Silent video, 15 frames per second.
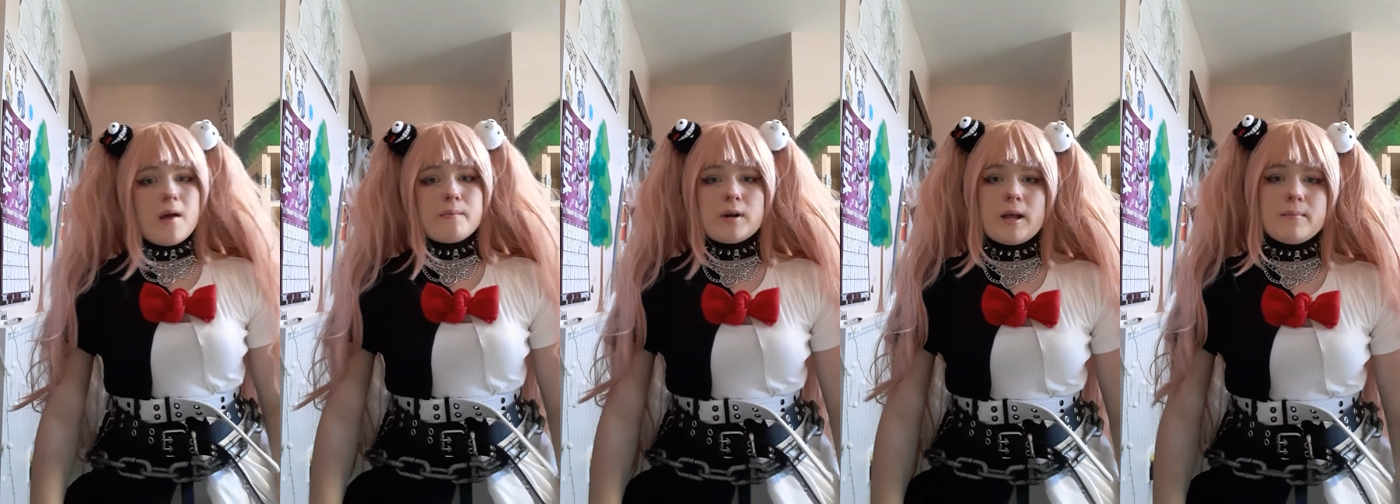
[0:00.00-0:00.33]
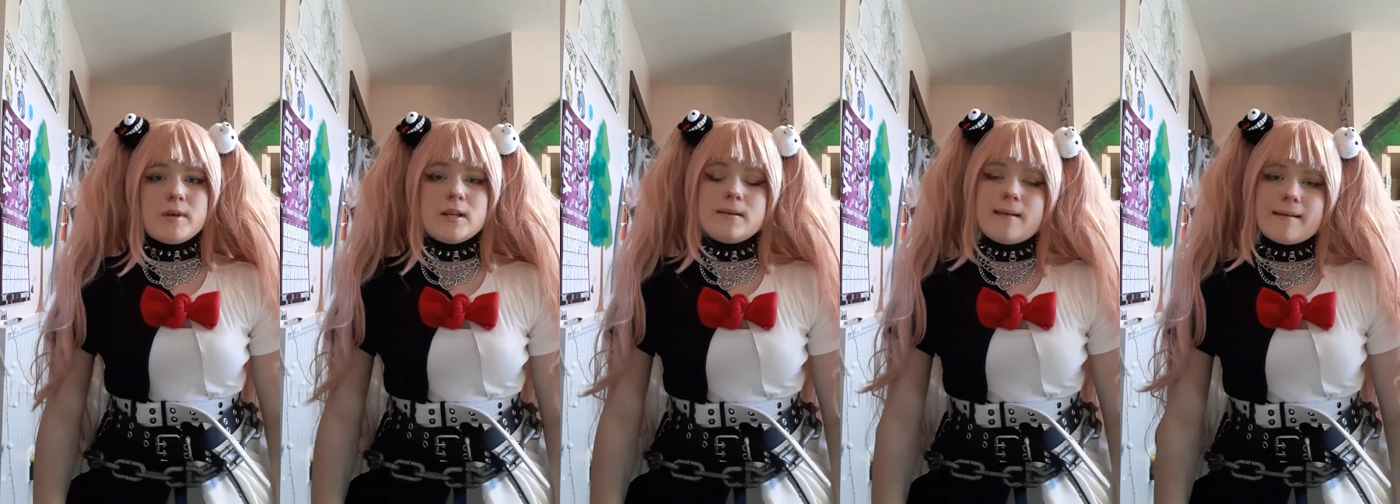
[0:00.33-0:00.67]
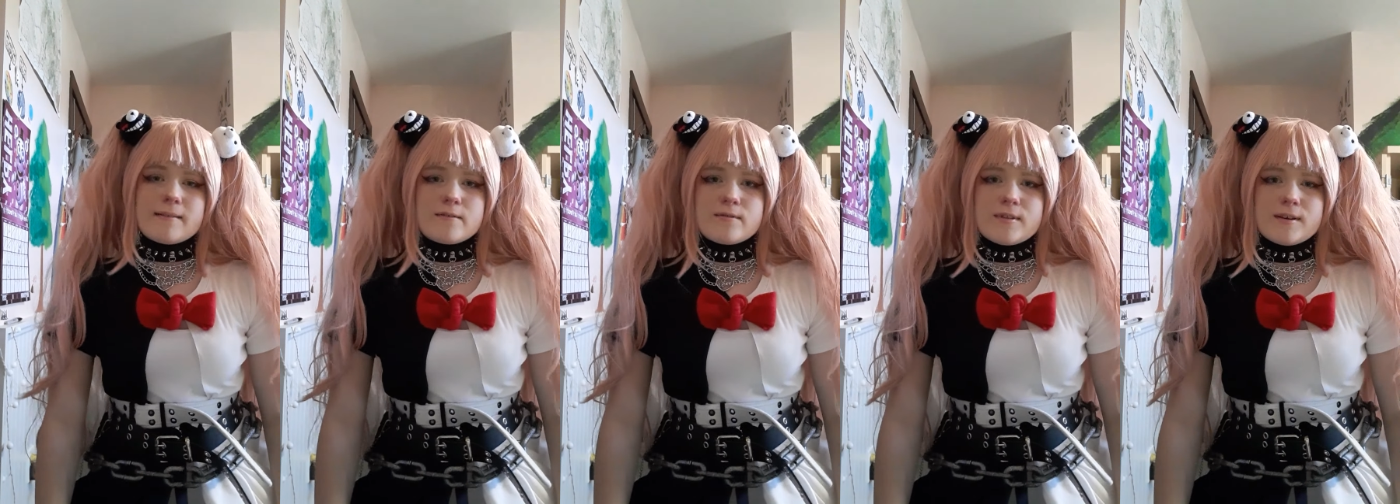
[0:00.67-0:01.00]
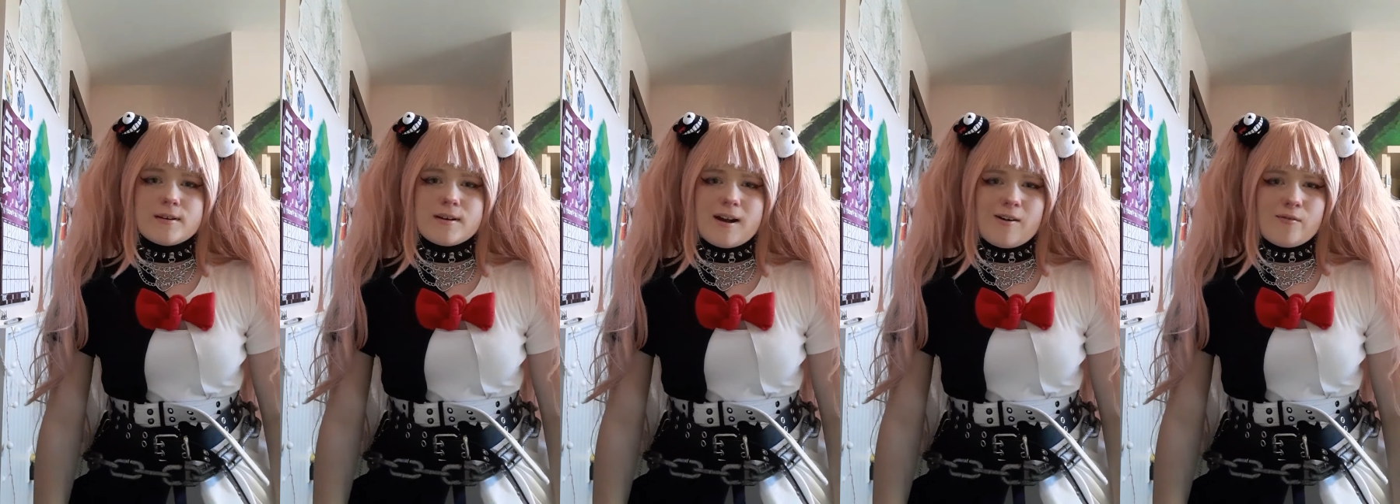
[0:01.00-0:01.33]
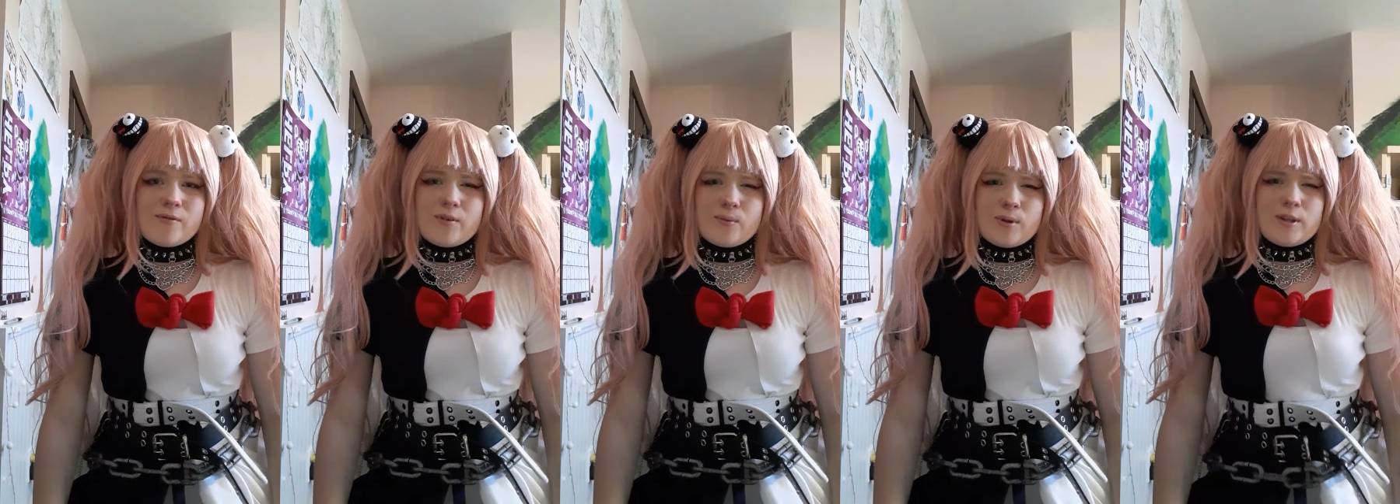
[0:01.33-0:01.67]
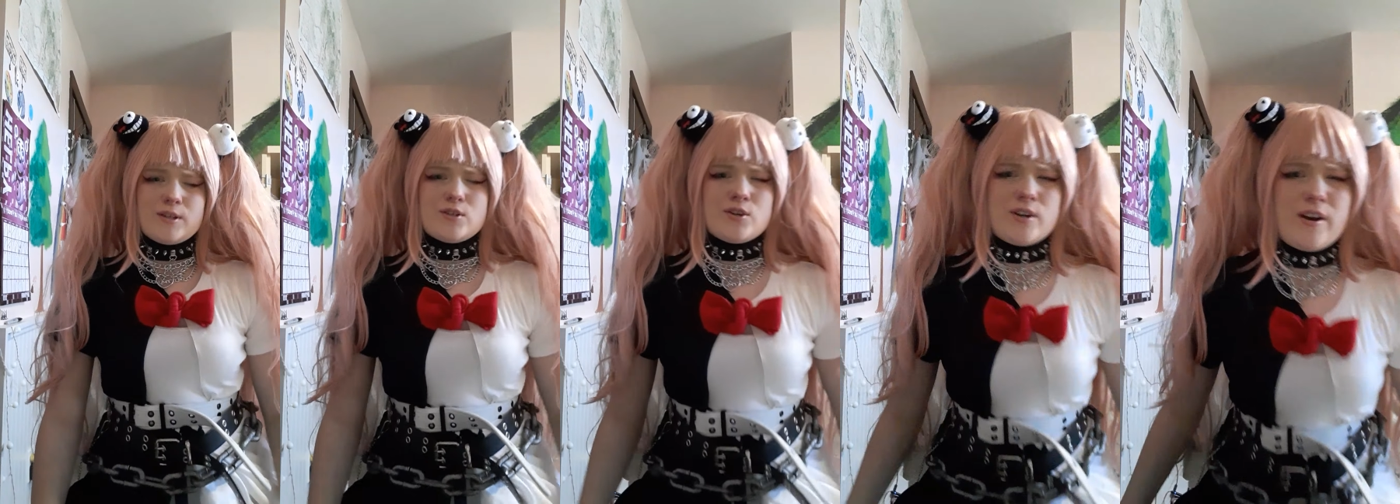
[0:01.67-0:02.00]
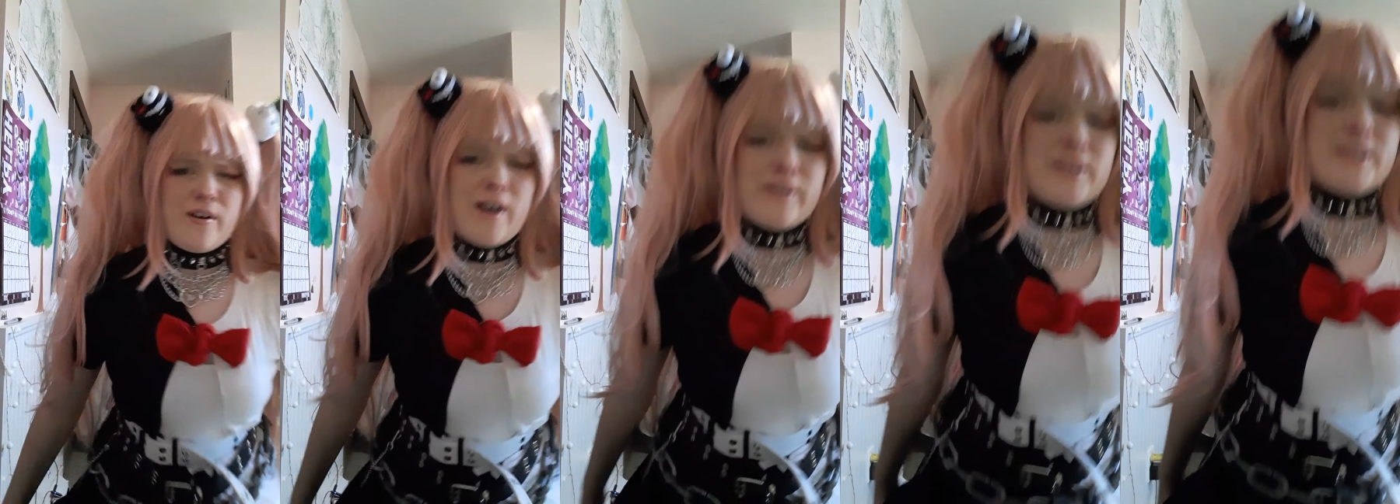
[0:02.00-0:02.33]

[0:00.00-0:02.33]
but I mean, none of the outfit really turned out how the